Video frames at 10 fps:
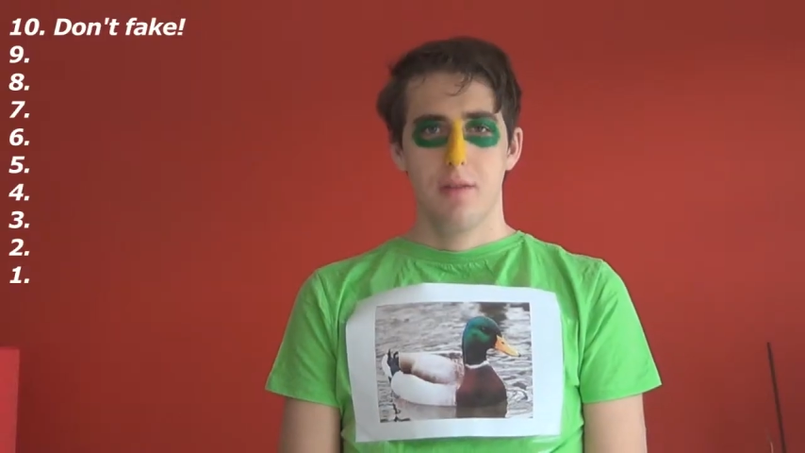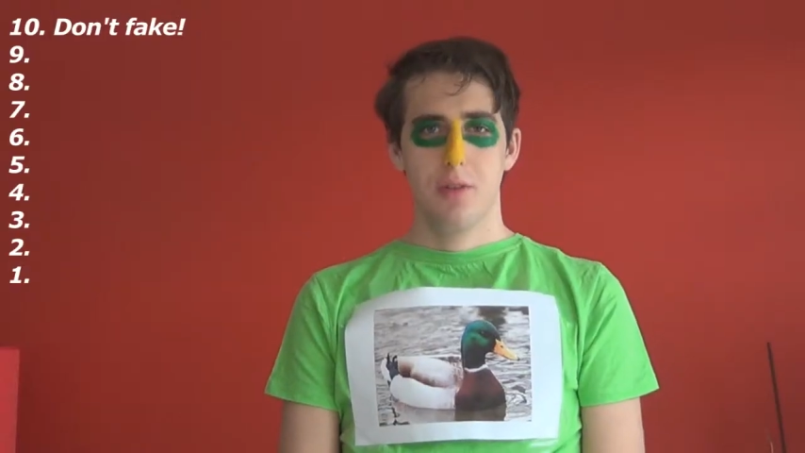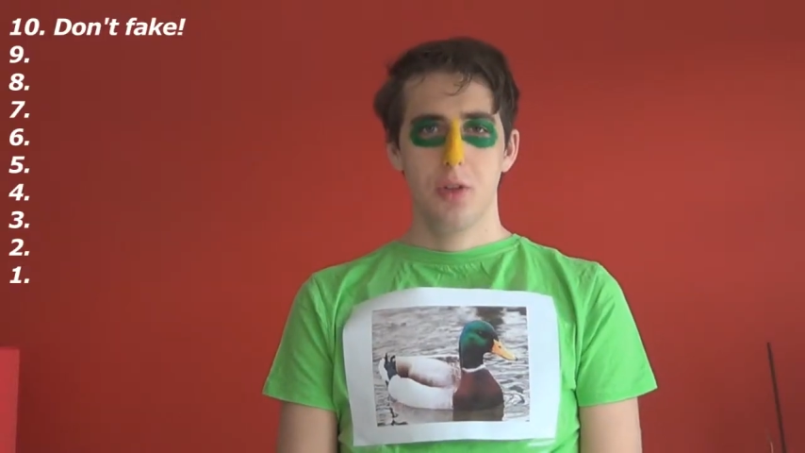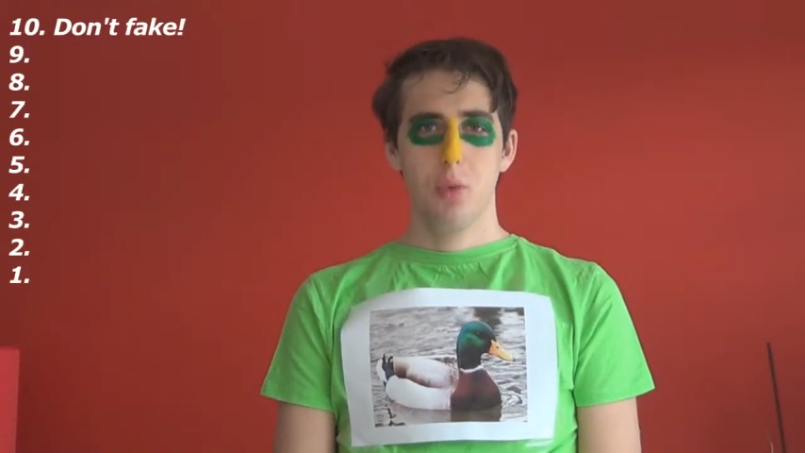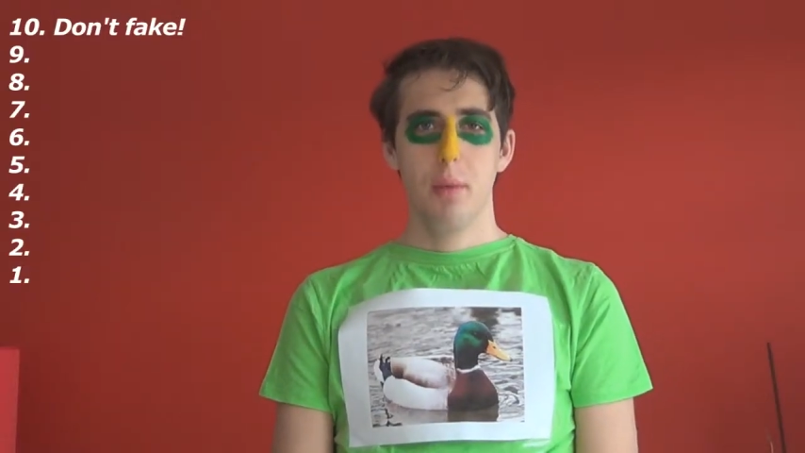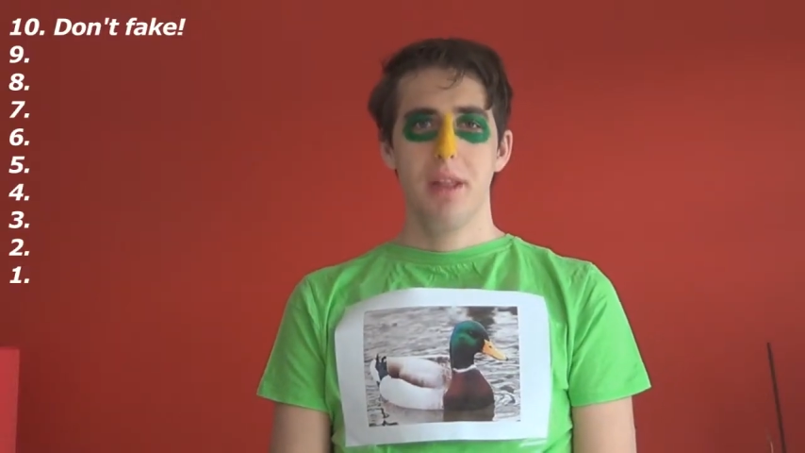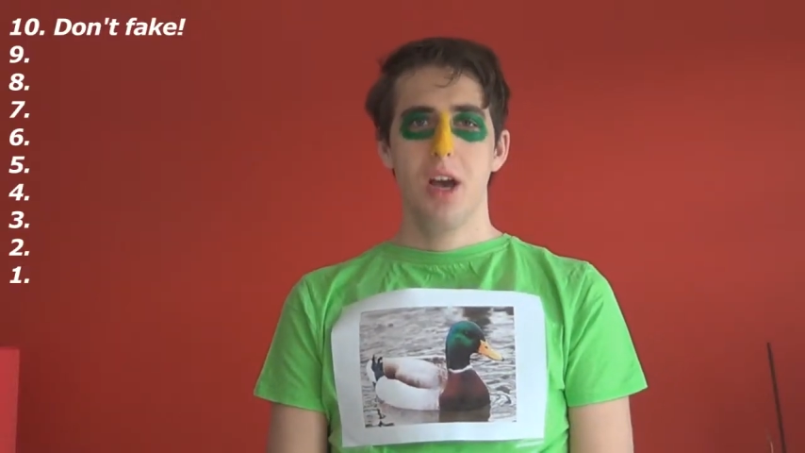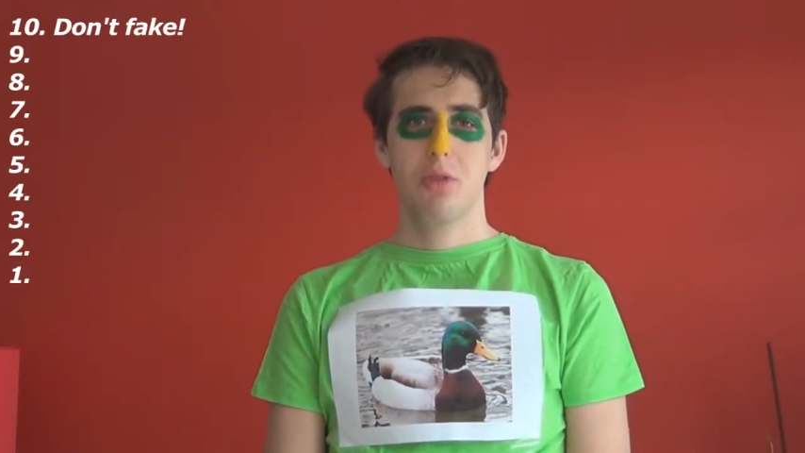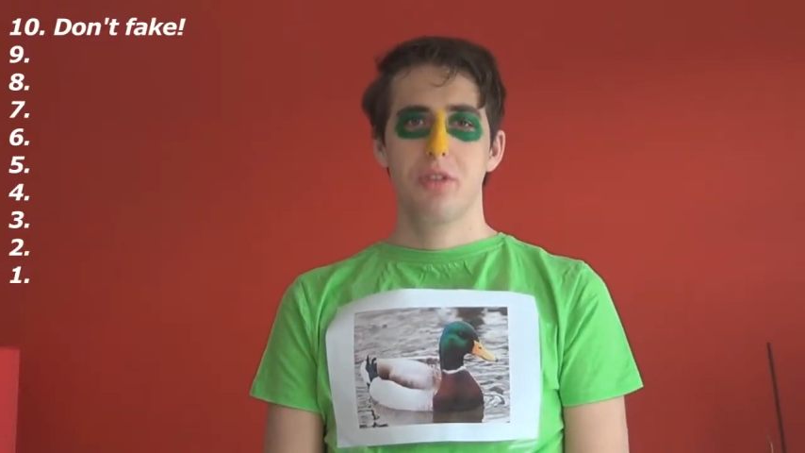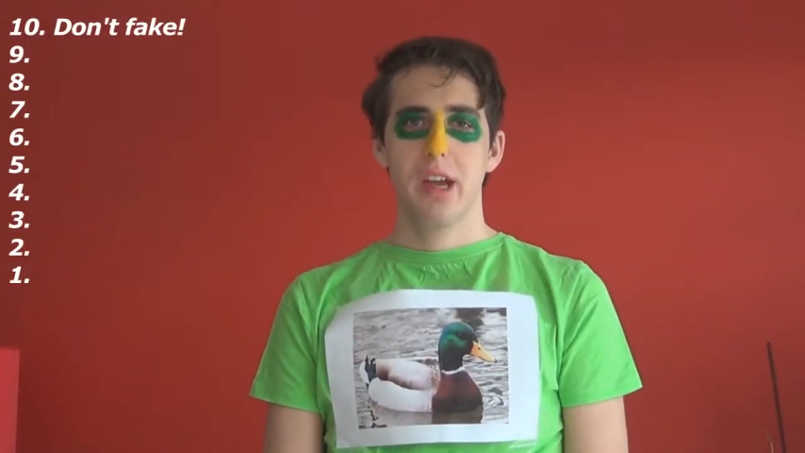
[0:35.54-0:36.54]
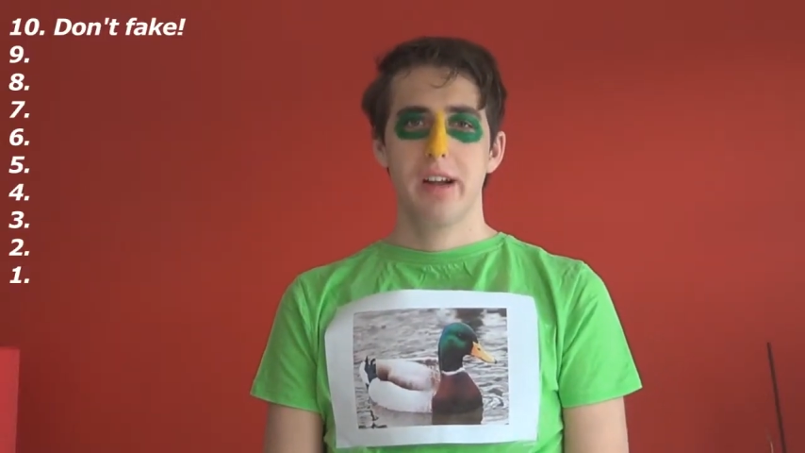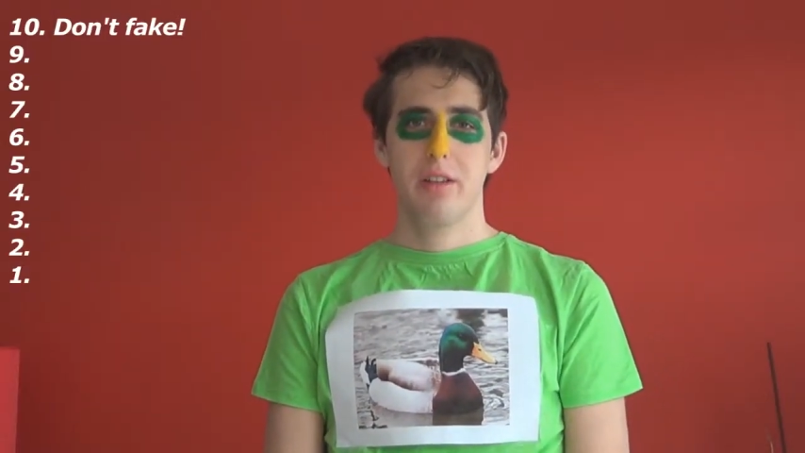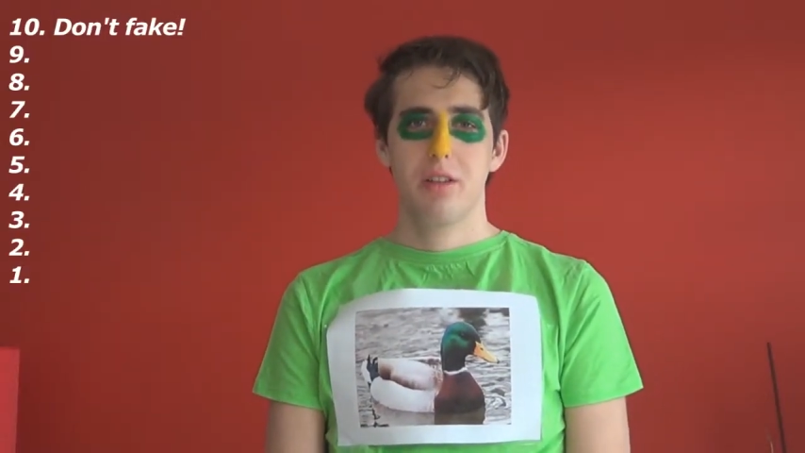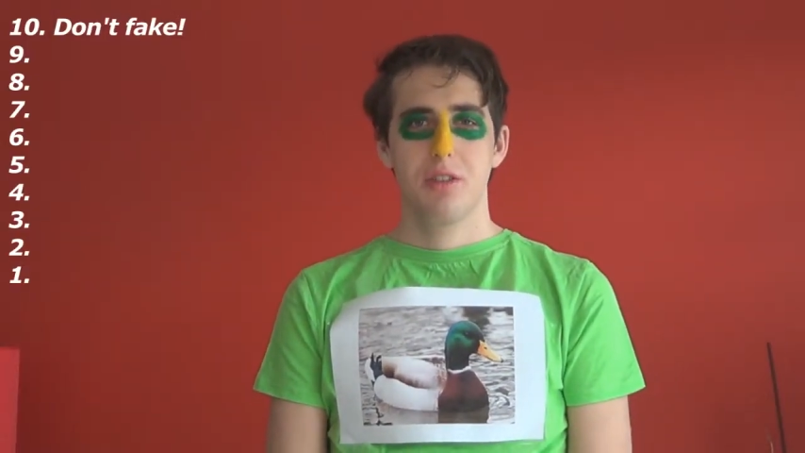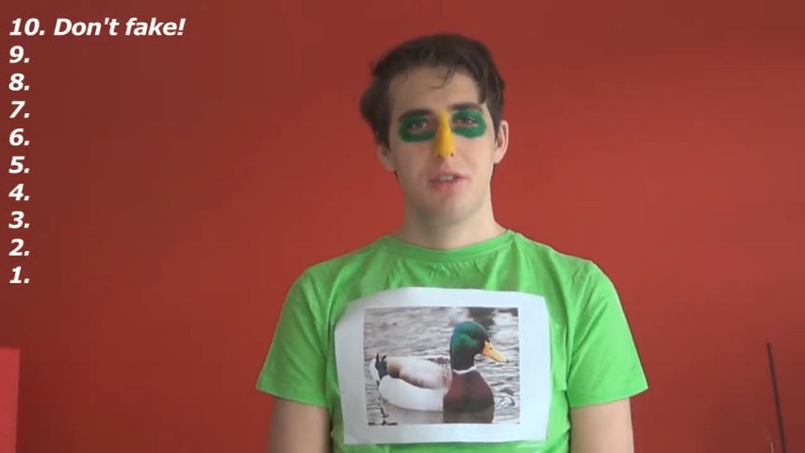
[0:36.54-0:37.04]
For the women out
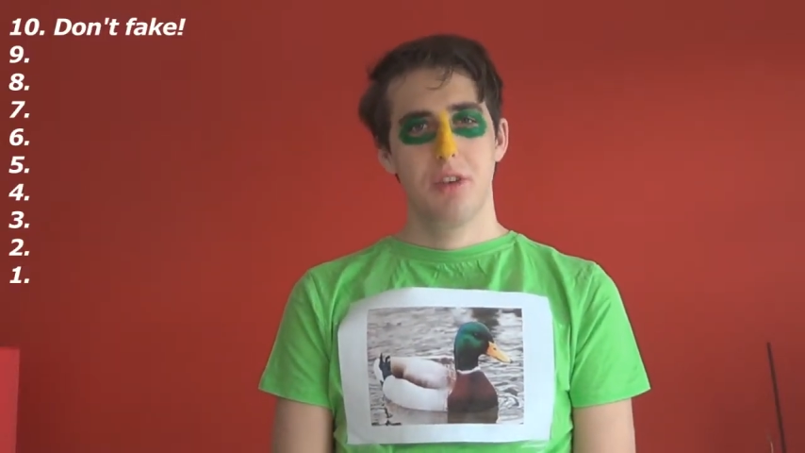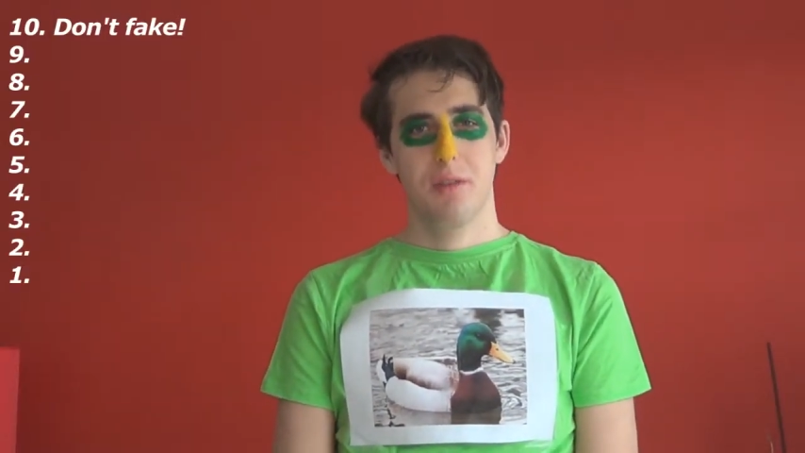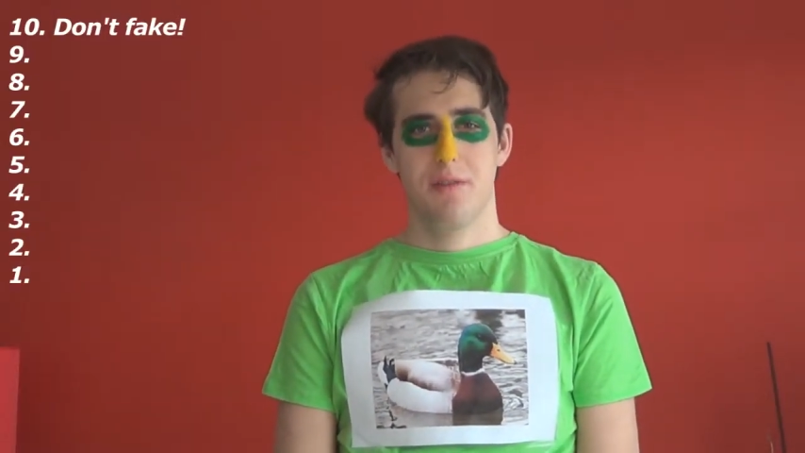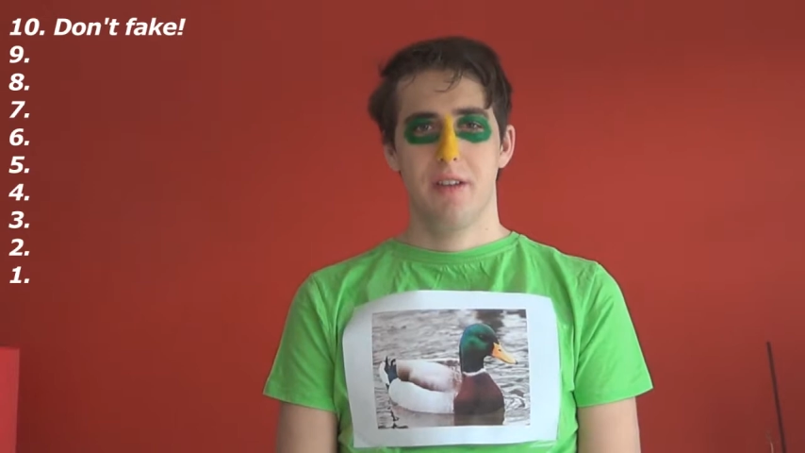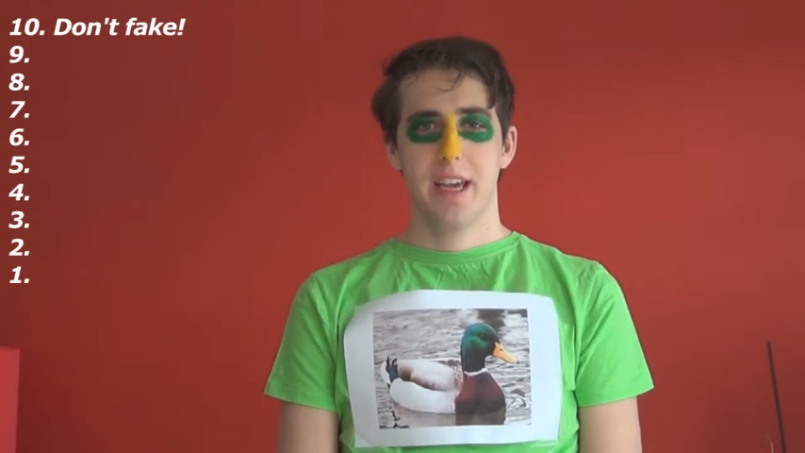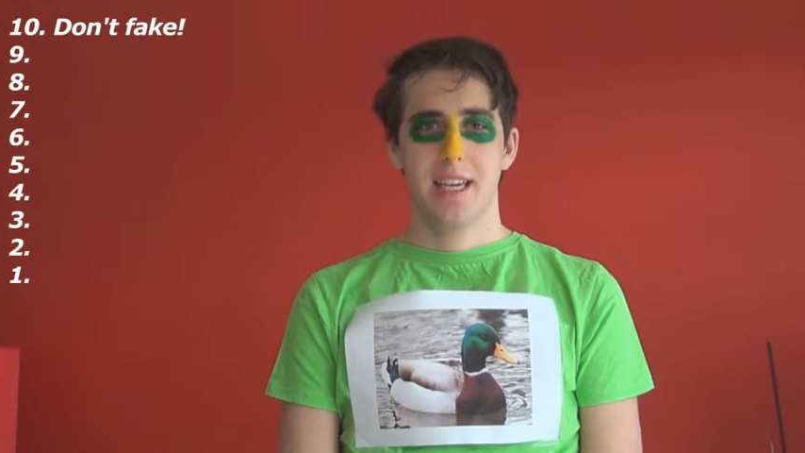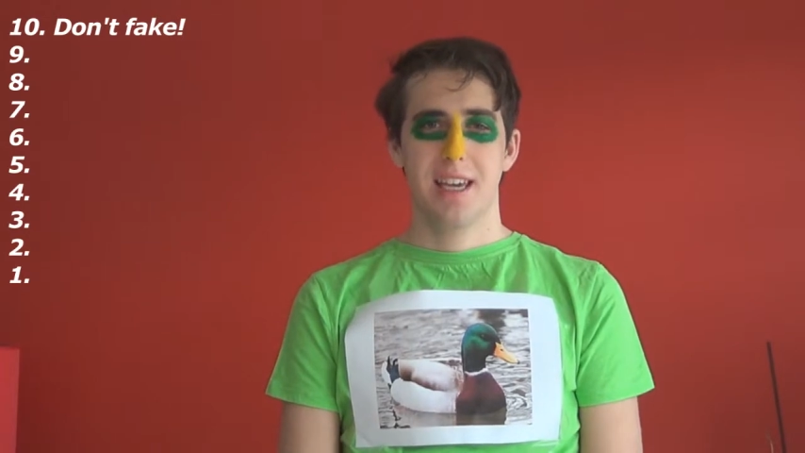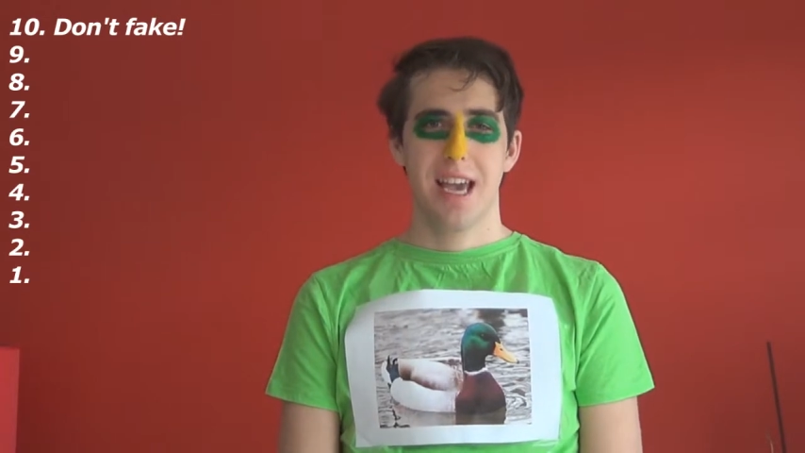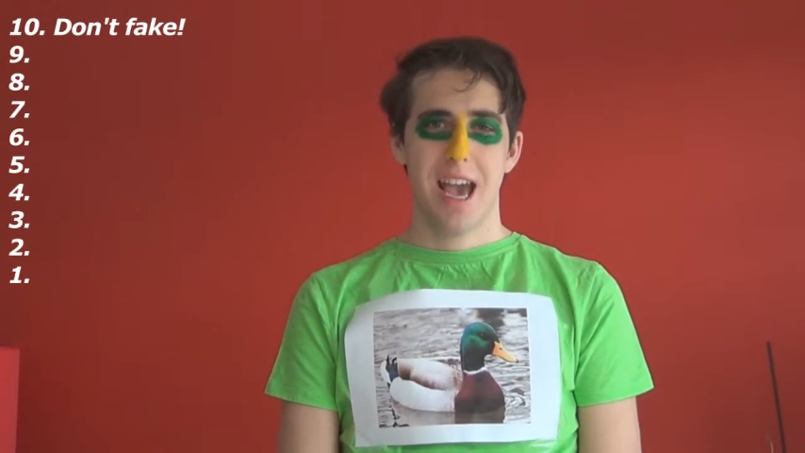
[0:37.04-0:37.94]
there, don't fake,